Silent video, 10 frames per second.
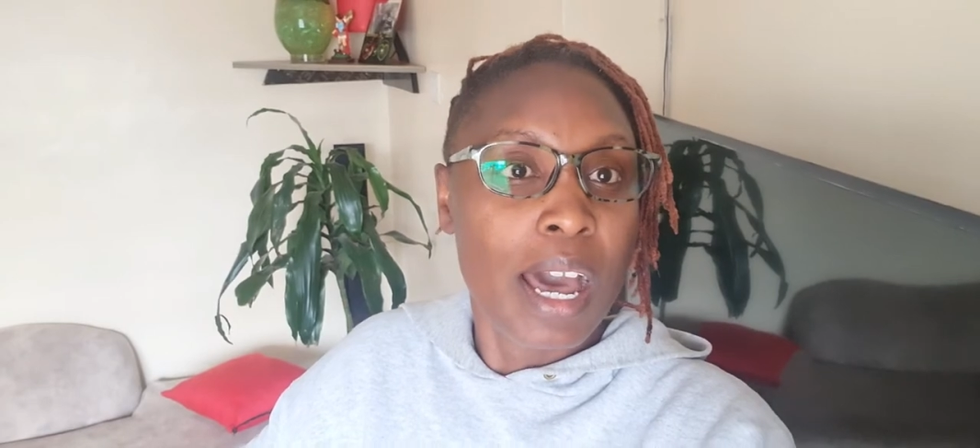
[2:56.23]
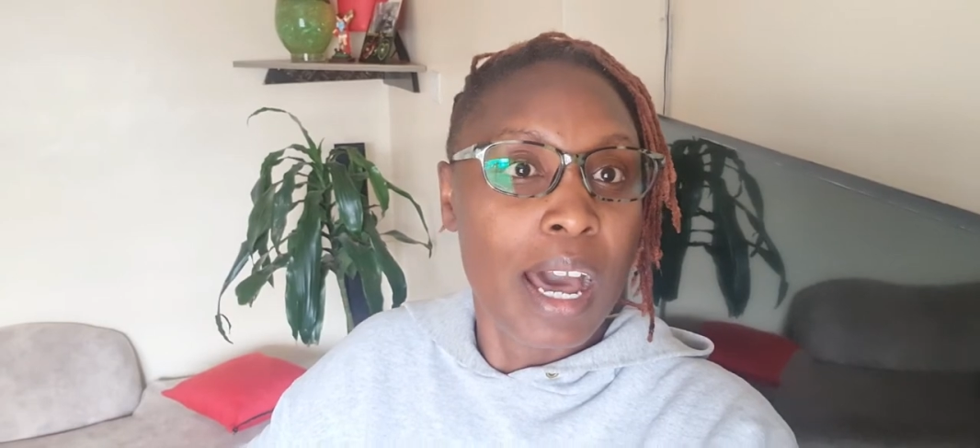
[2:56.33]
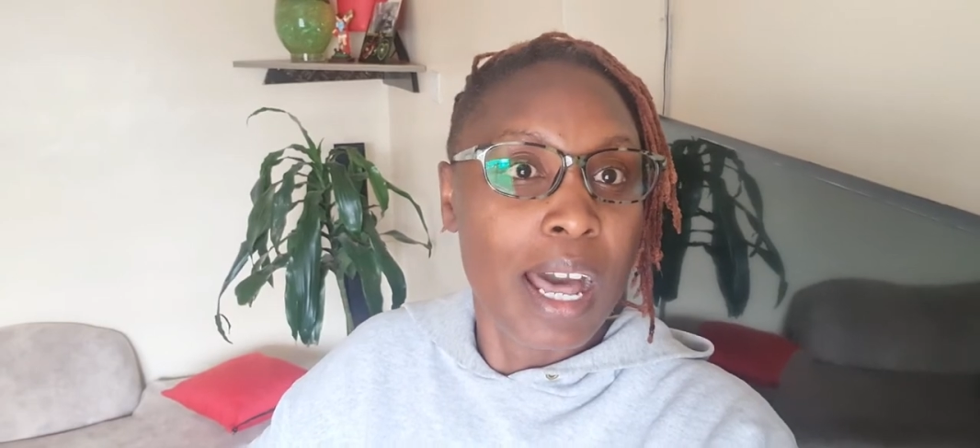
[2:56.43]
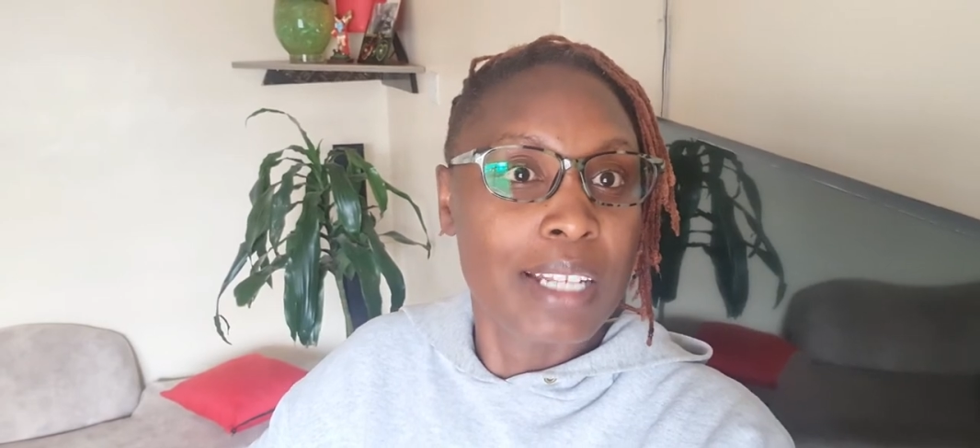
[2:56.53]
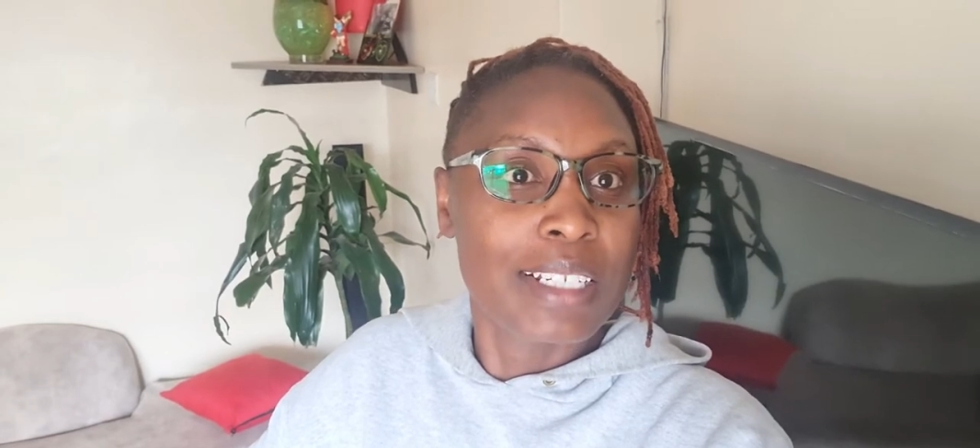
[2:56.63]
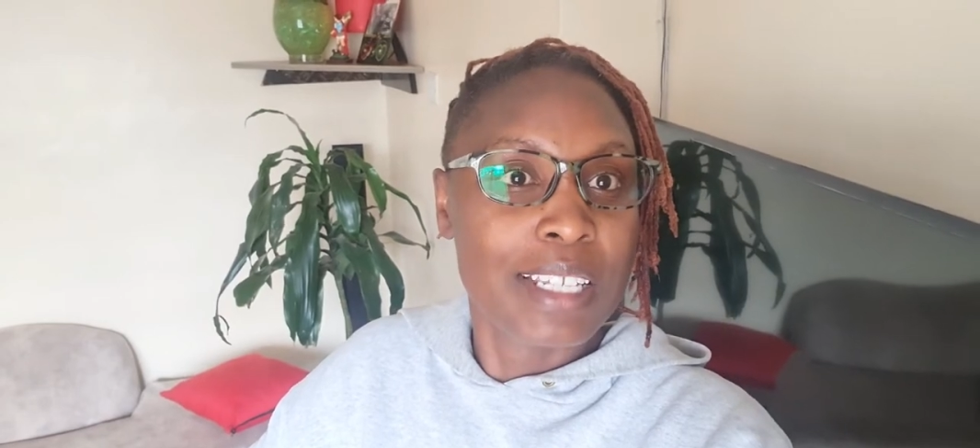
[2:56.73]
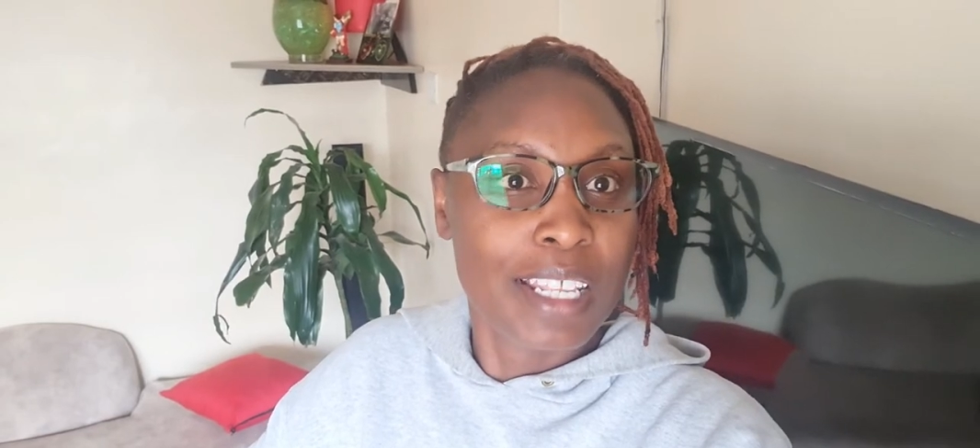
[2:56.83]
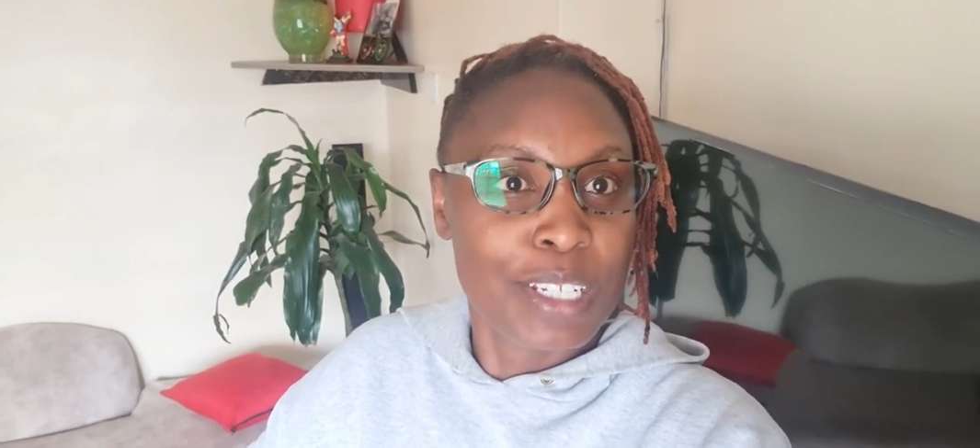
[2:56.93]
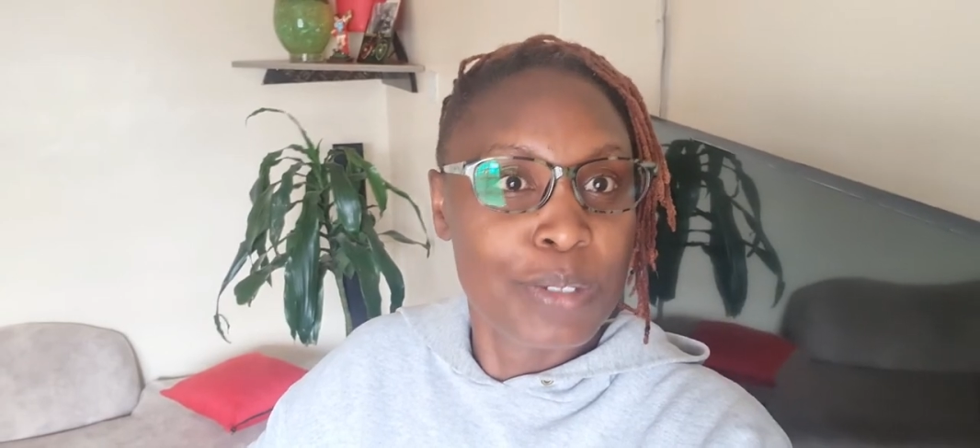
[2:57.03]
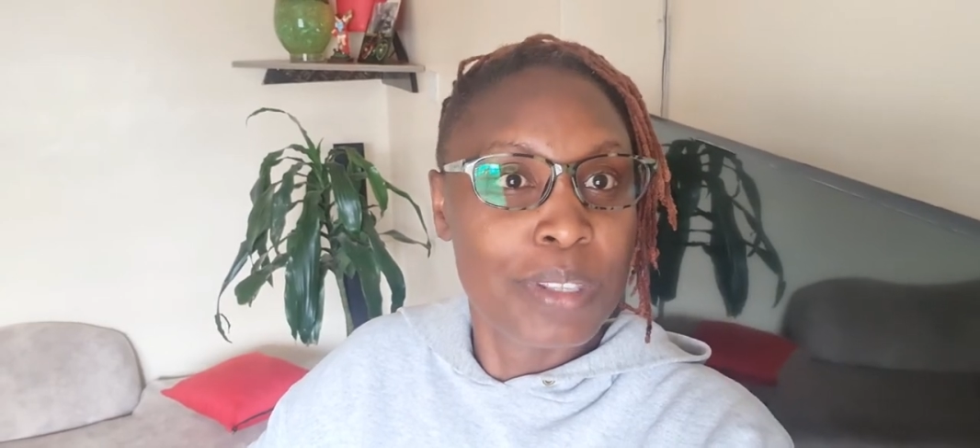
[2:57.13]
I'll
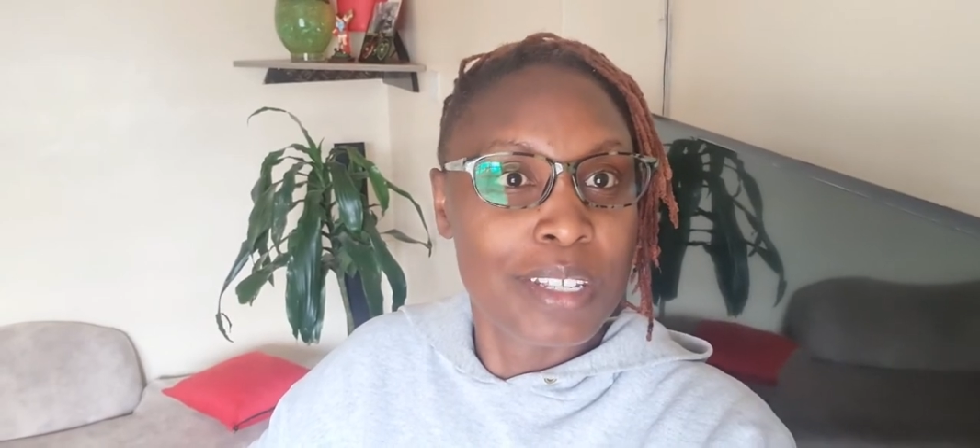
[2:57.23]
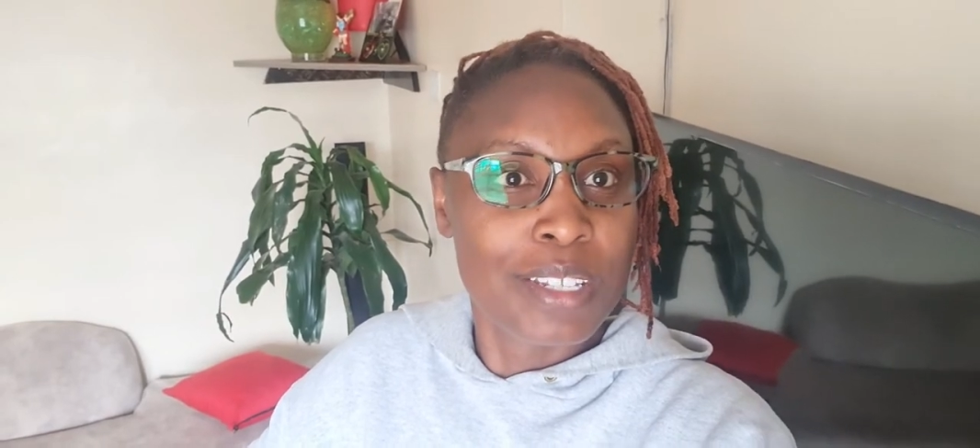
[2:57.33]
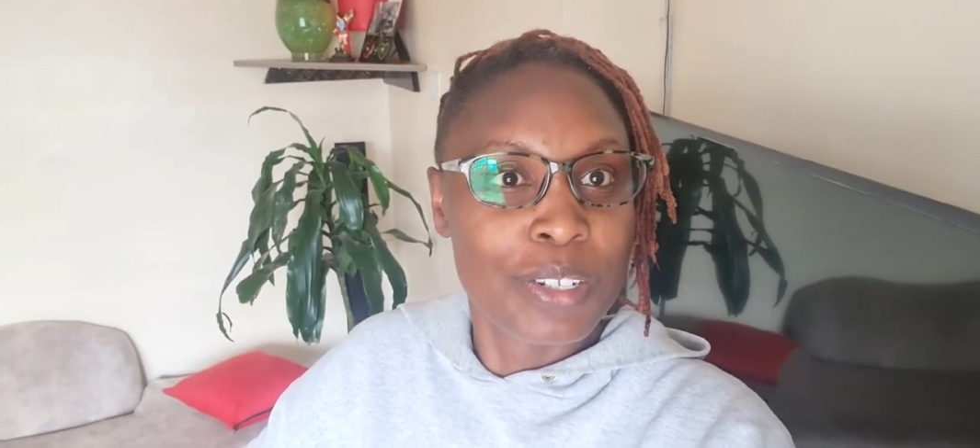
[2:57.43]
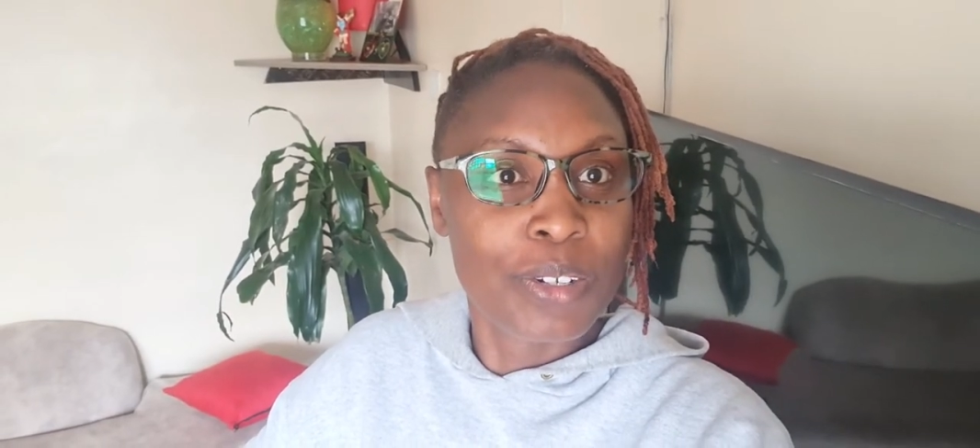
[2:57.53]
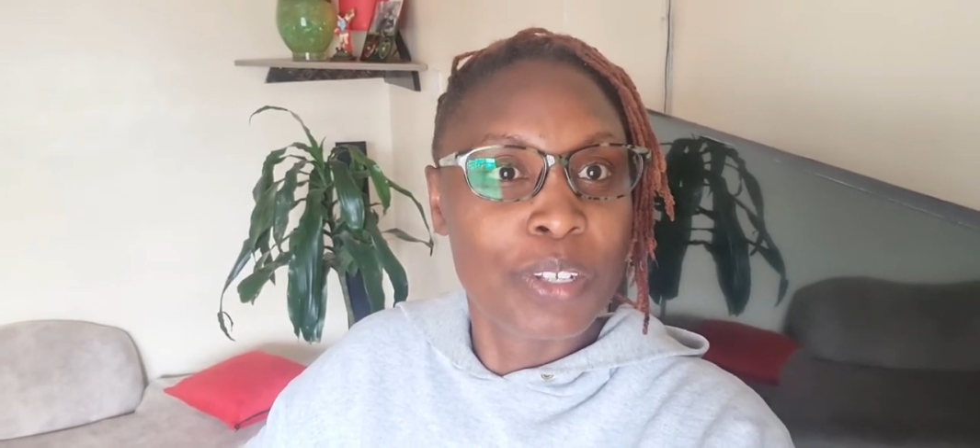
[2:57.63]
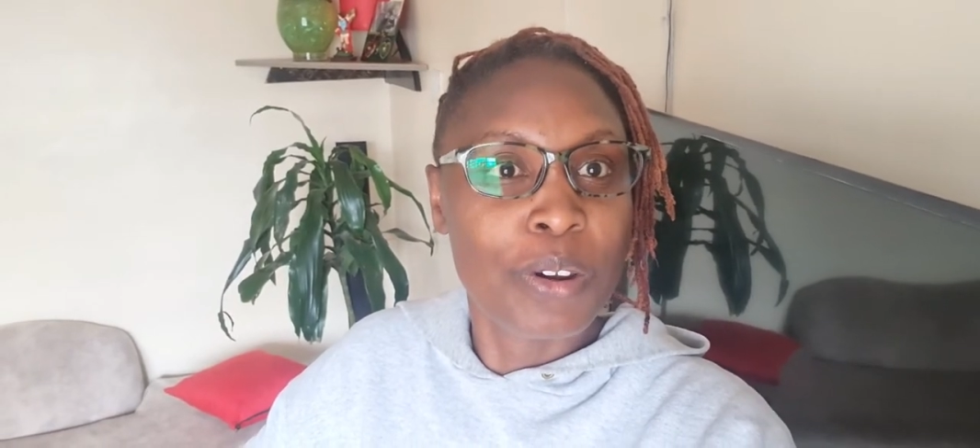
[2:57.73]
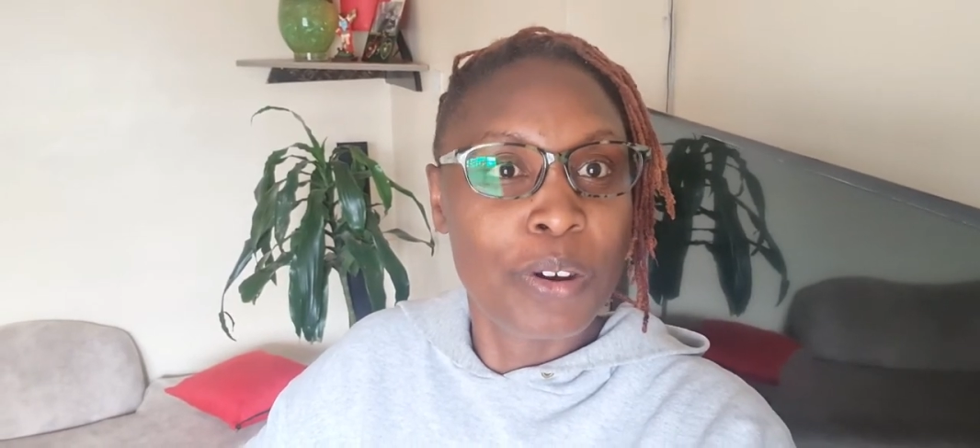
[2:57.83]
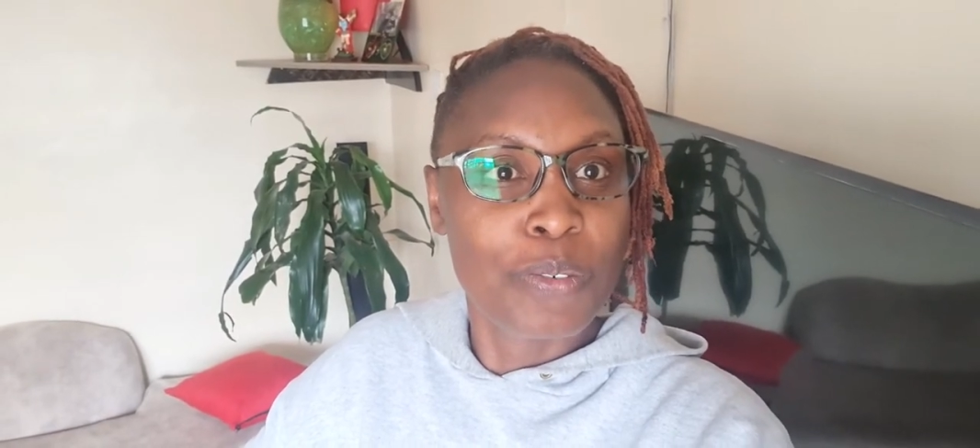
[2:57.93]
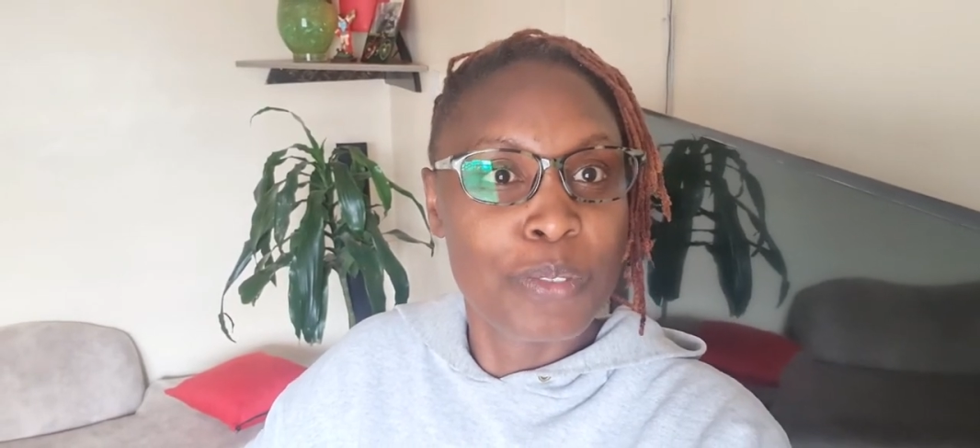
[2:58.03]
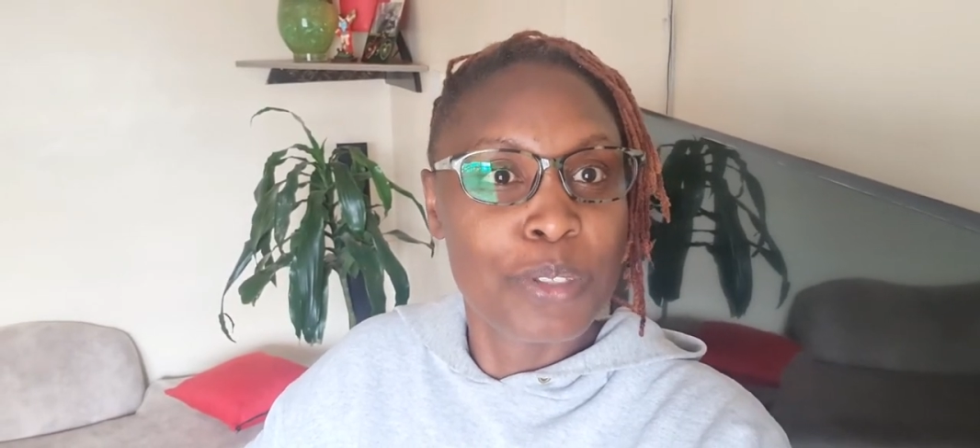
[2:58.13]
tell you the story
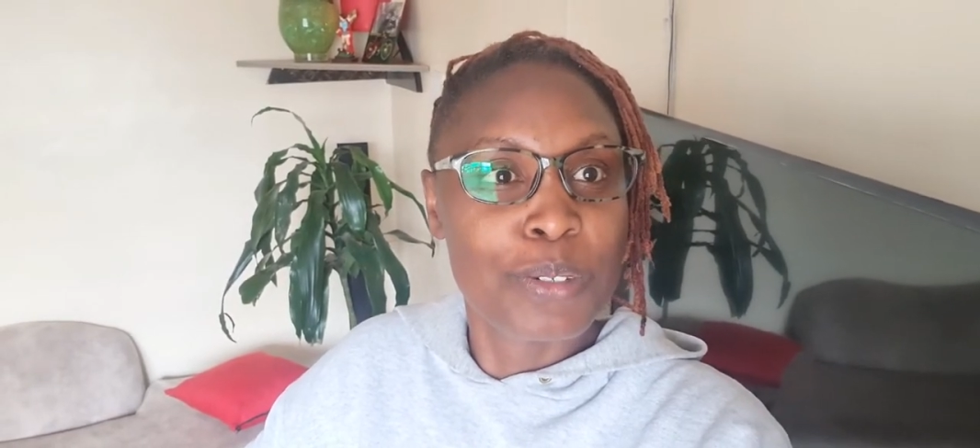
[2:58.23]
of